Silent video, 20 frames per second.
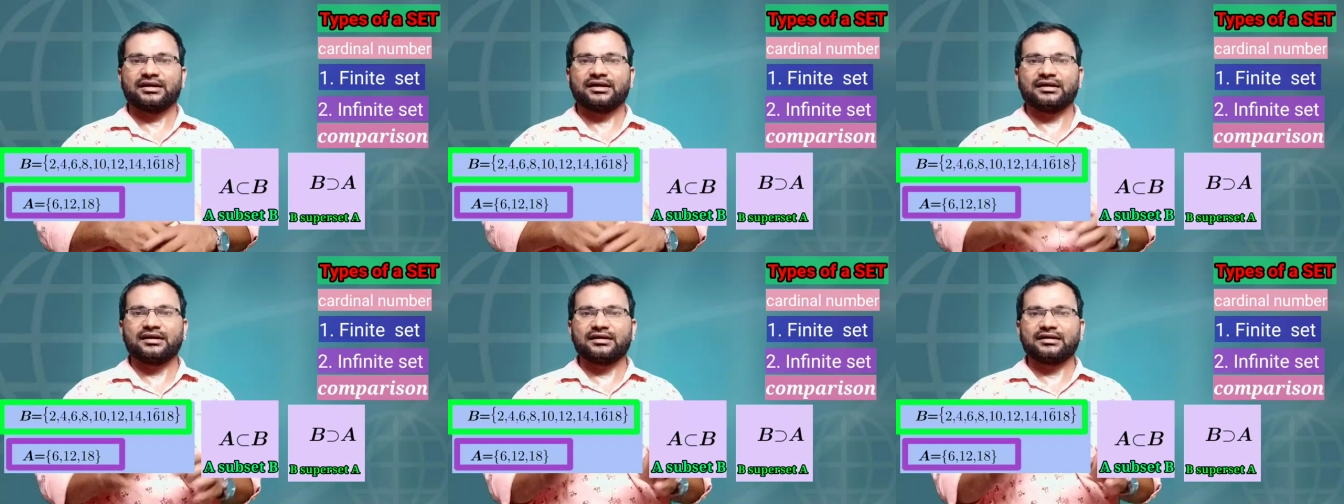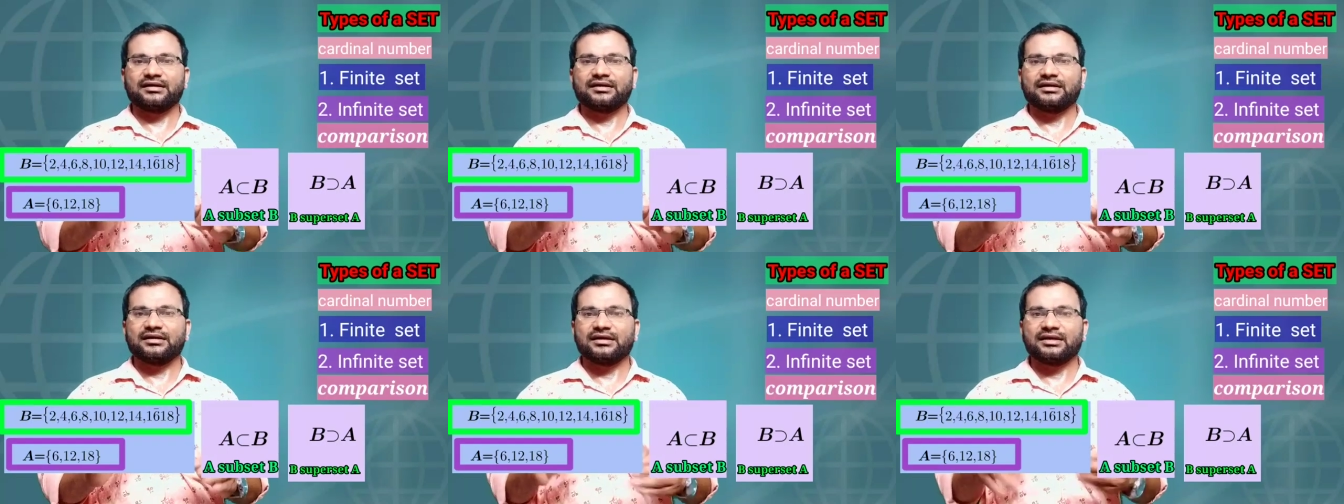And
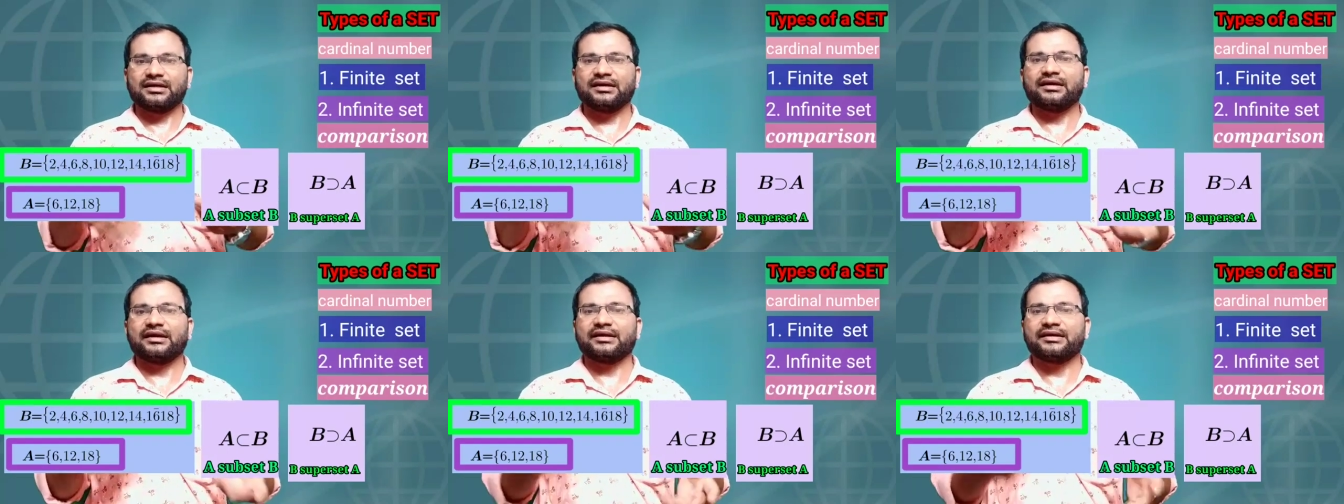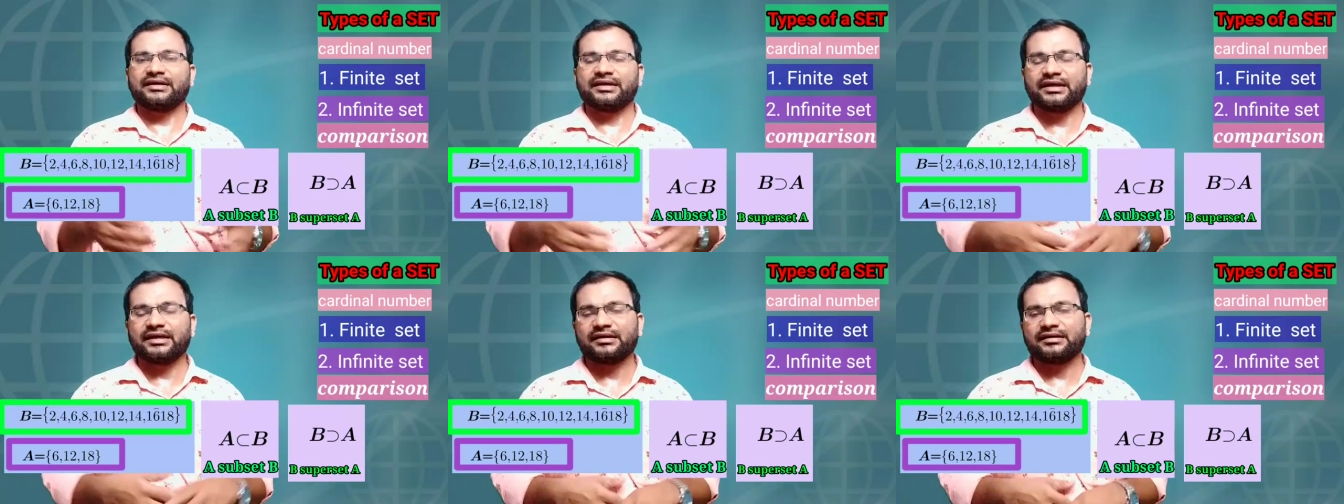here I
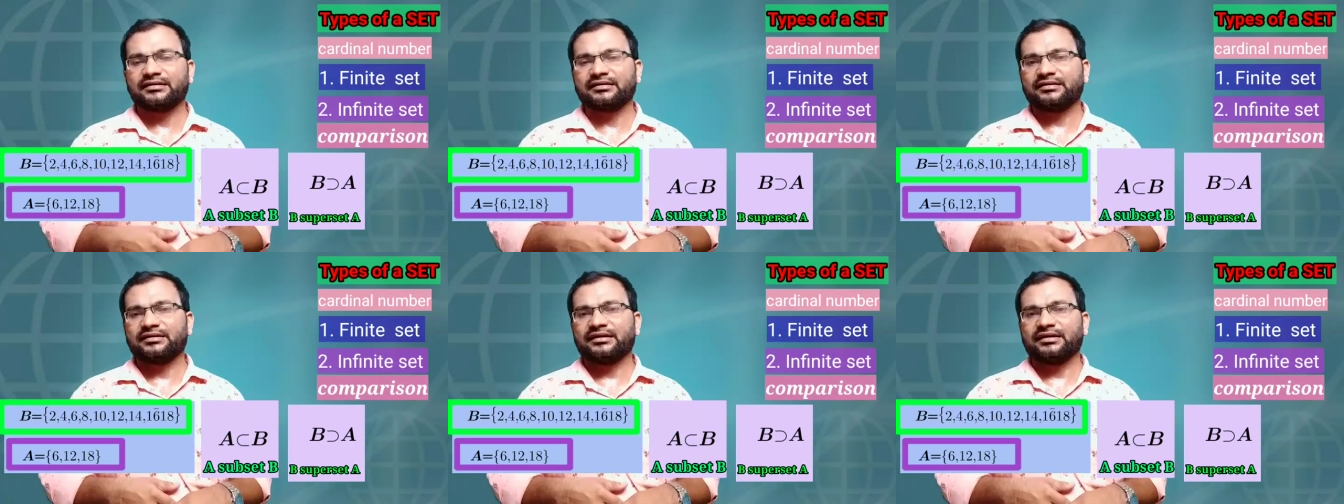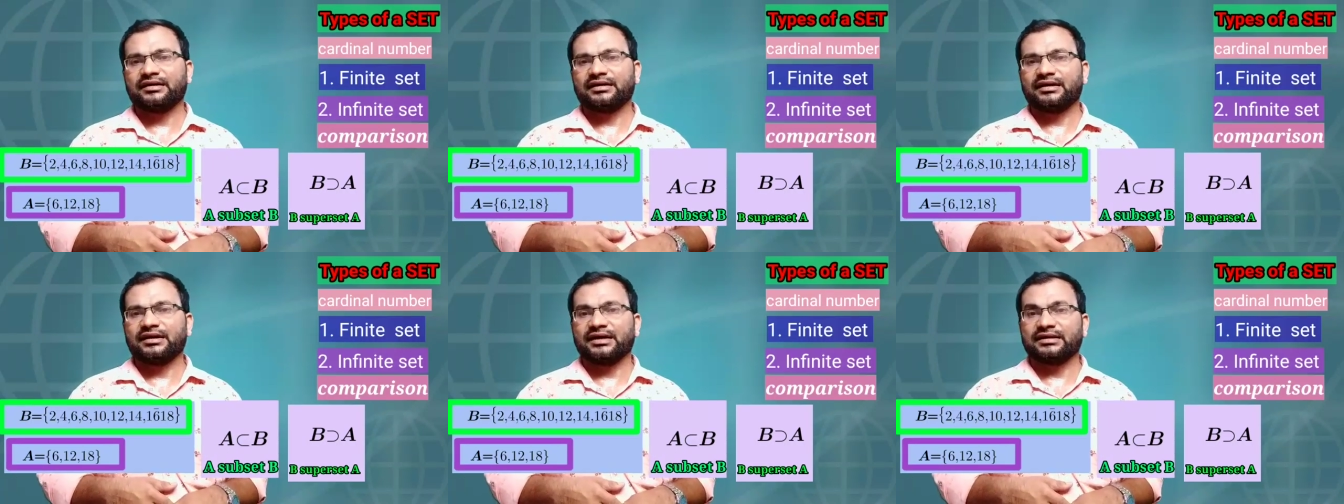take
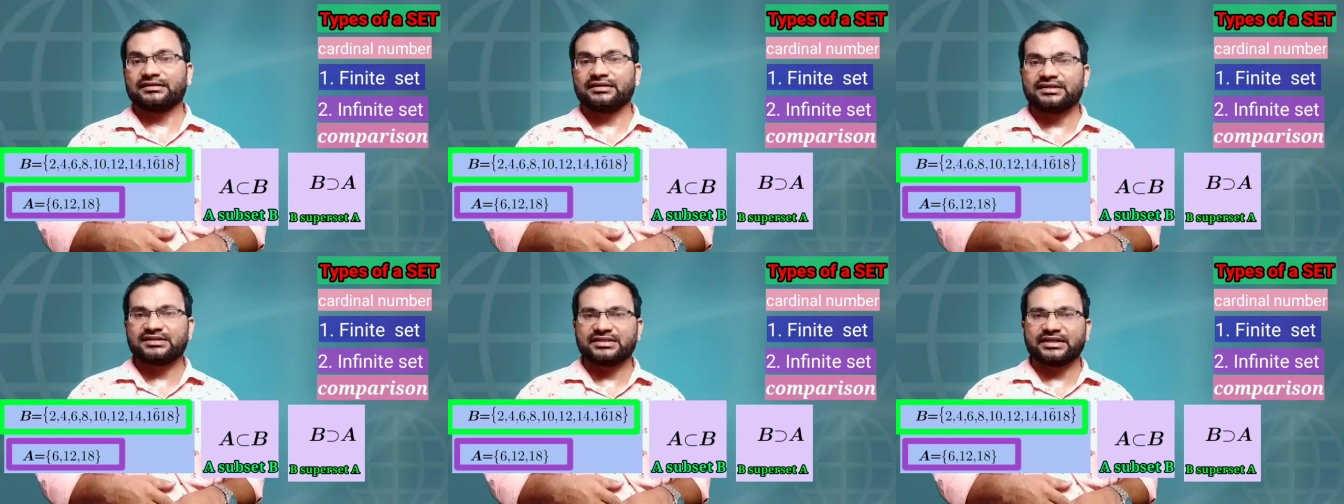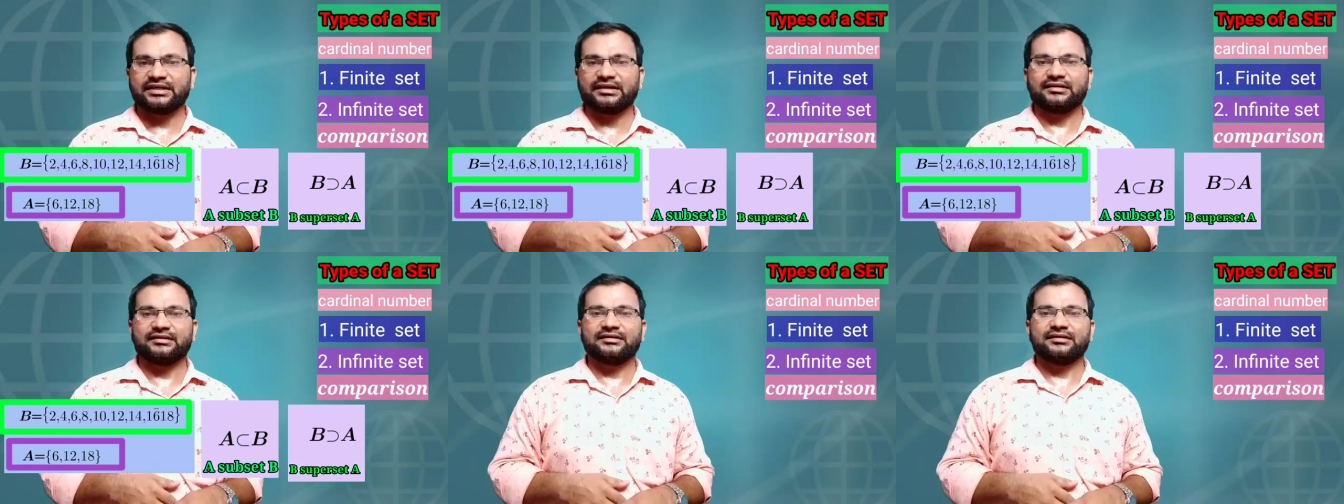another
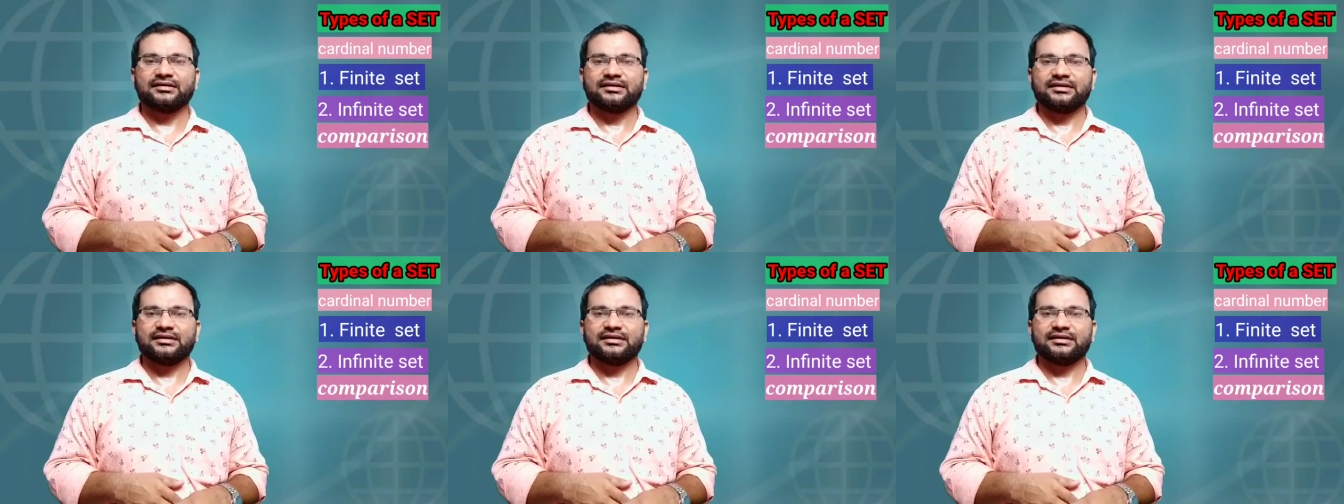set,